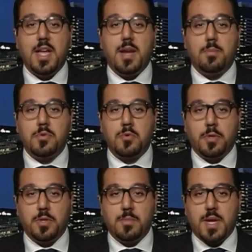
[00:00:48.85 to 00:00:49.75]
and
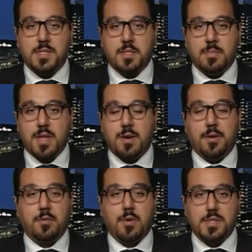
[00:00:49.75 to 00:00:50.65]
petroleum-based
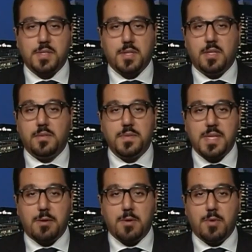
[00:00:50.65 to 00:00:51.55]
competitor across the Gulf,
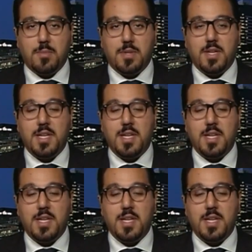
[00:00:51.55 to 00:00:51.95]
Saudi Arabia,